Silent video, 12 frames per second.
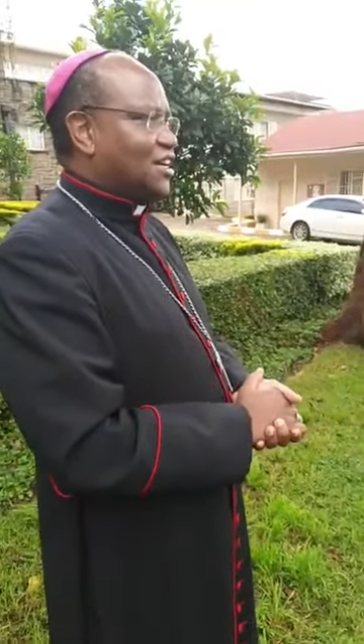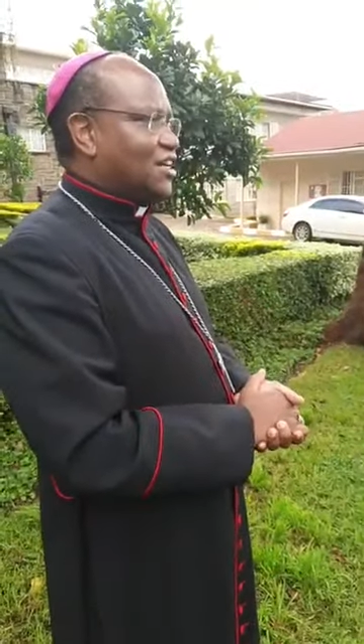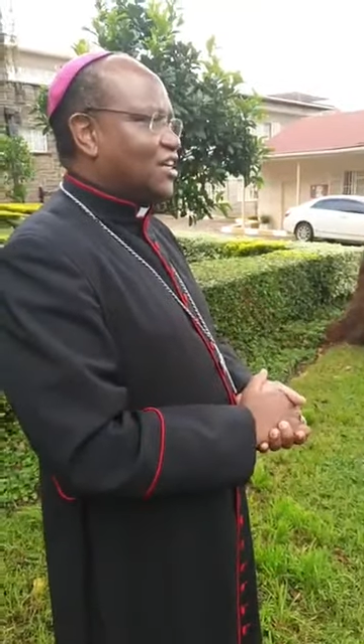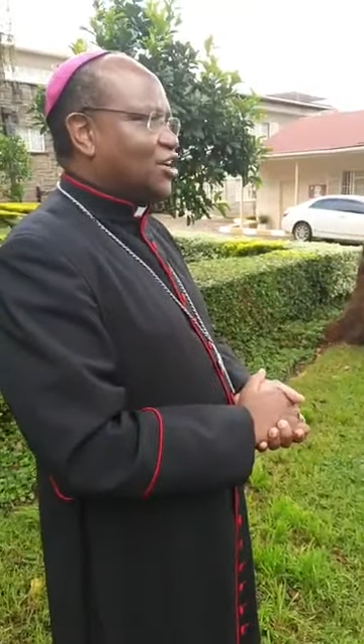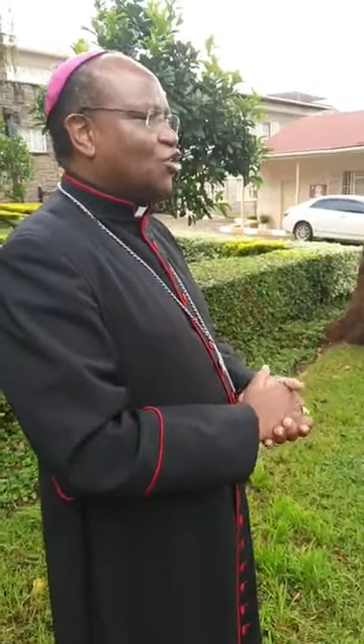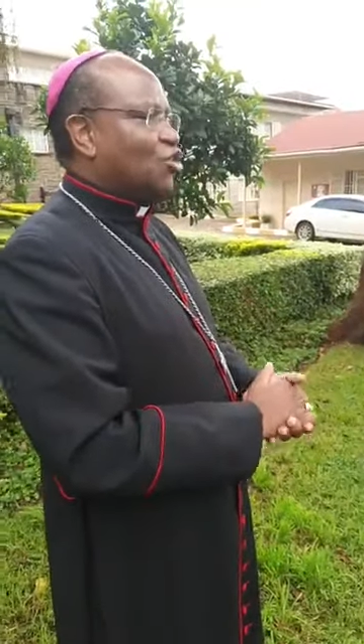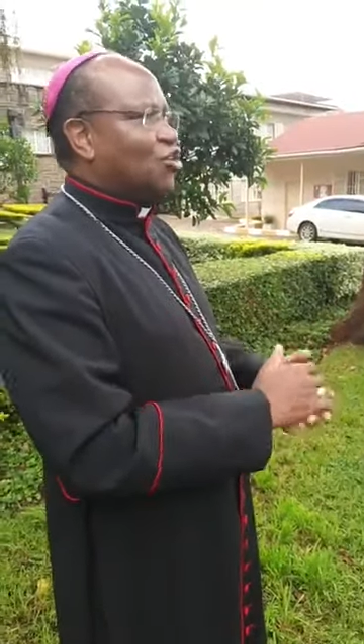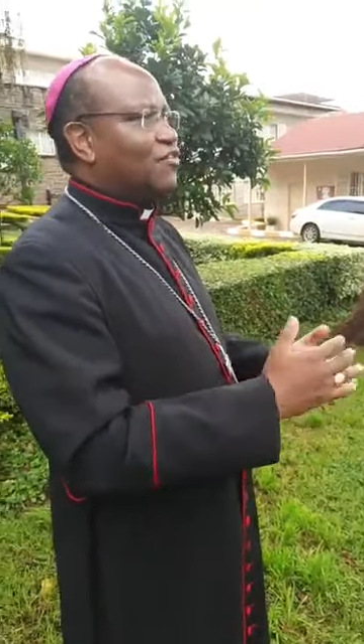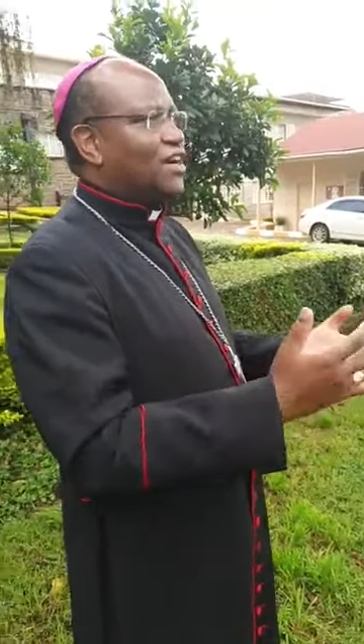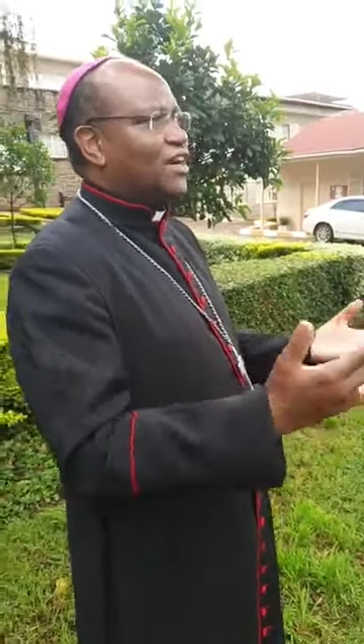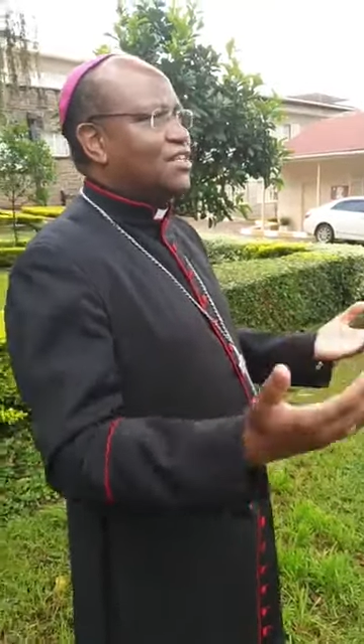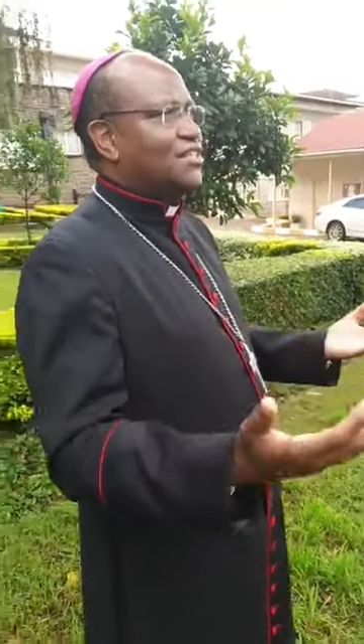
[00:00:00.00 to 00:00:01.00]
and that all
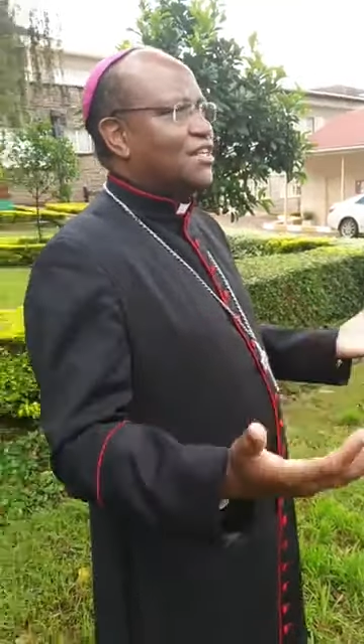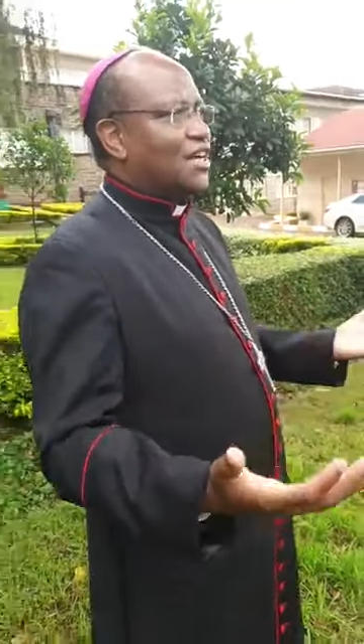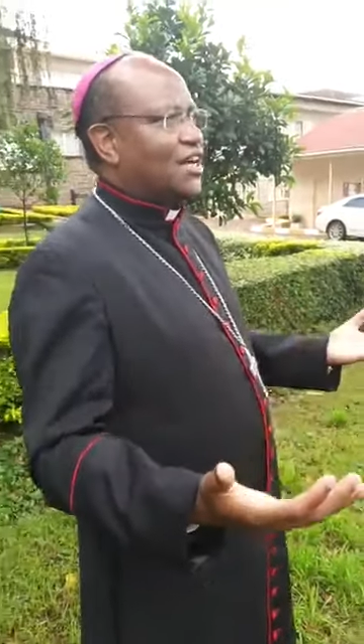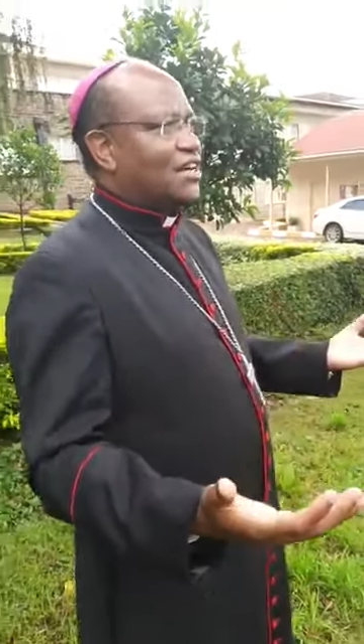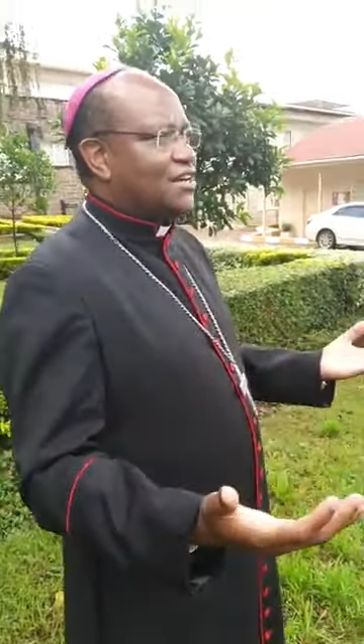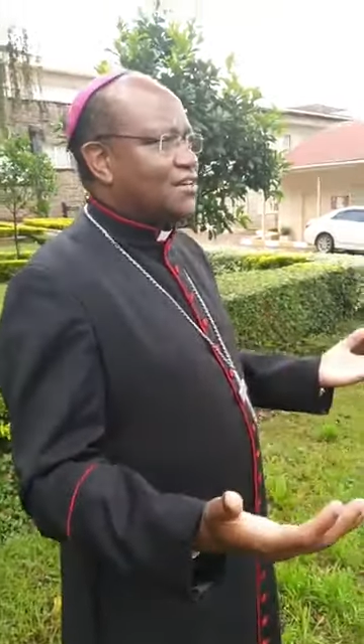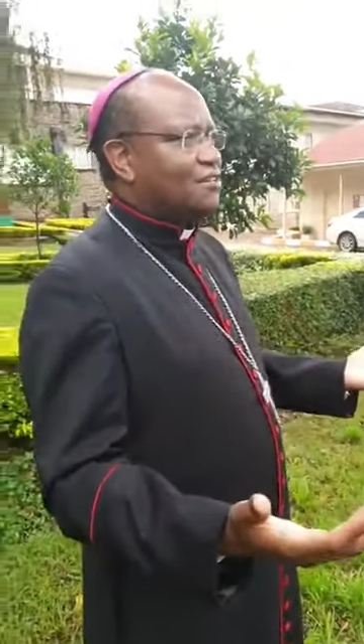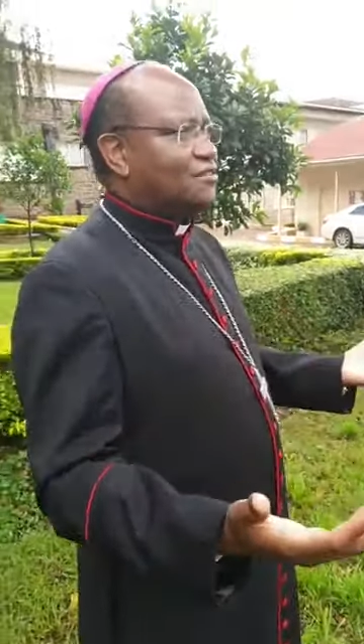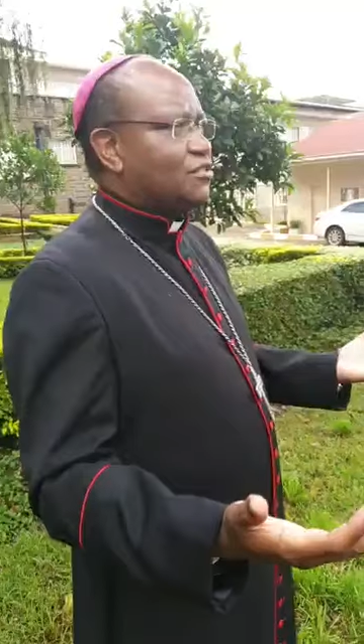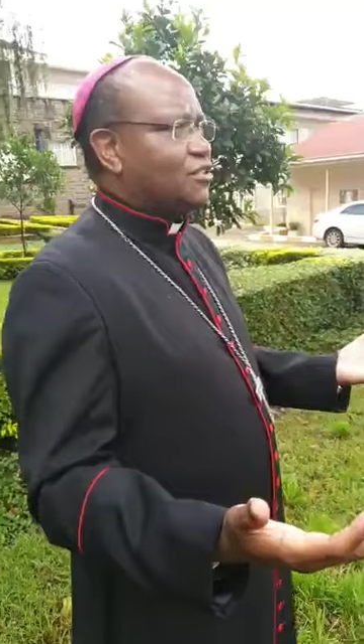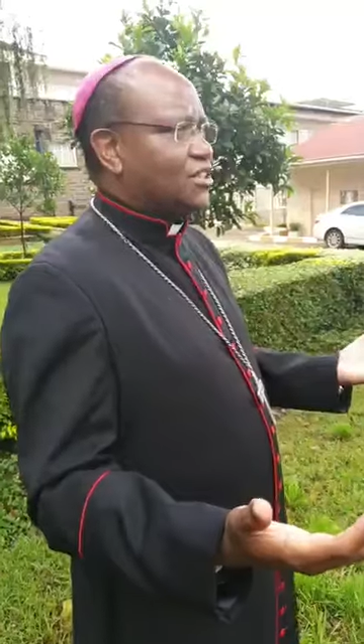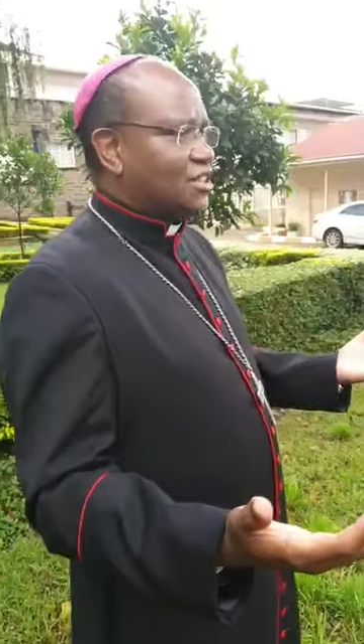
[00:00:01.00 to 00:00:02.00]
of us are
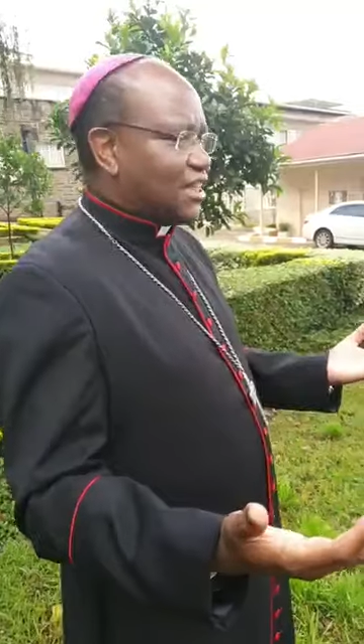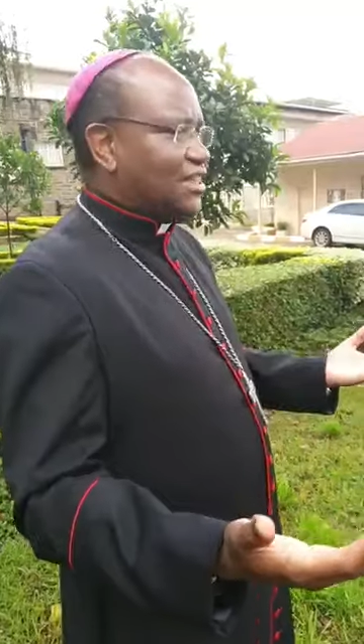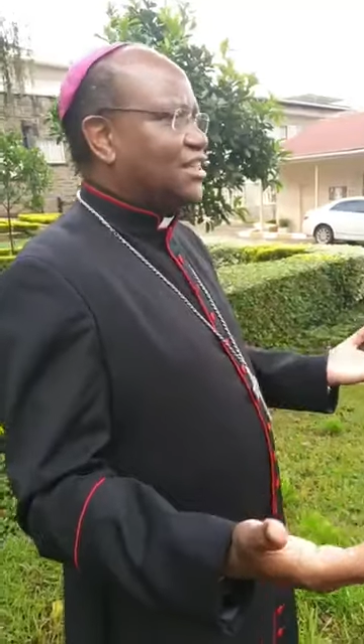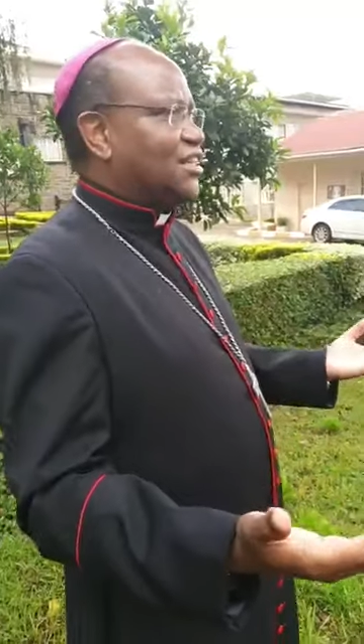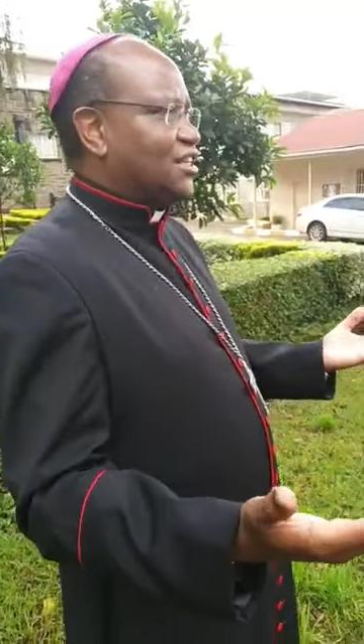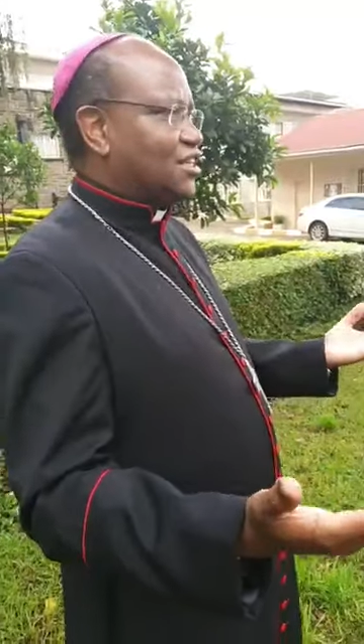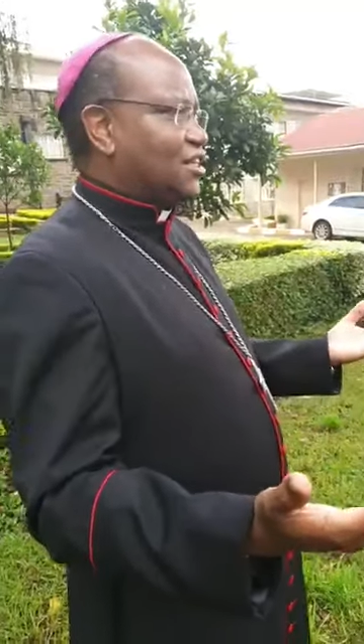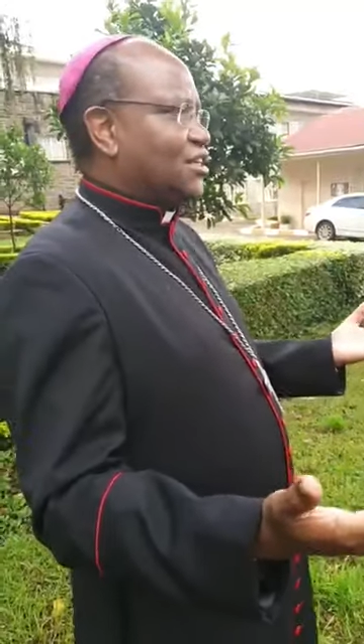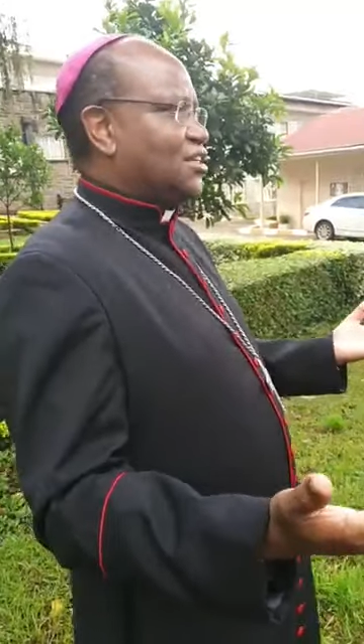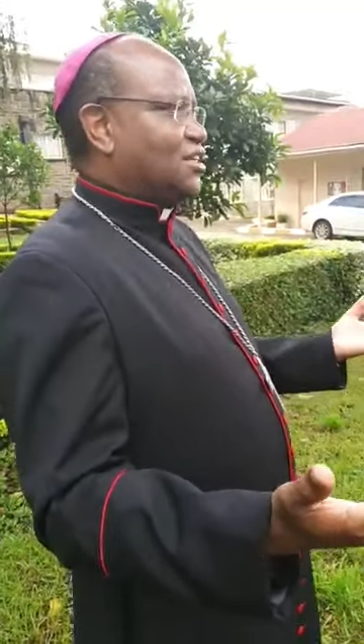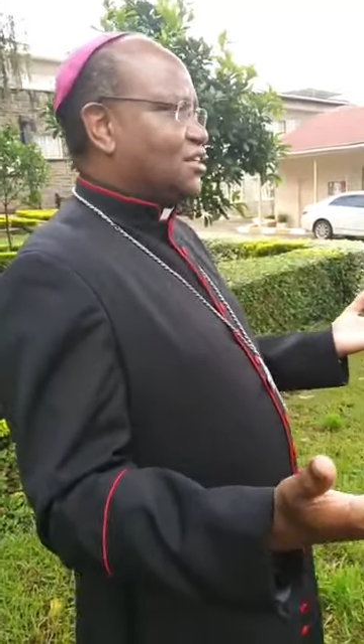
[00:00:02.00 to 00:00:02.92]
certainly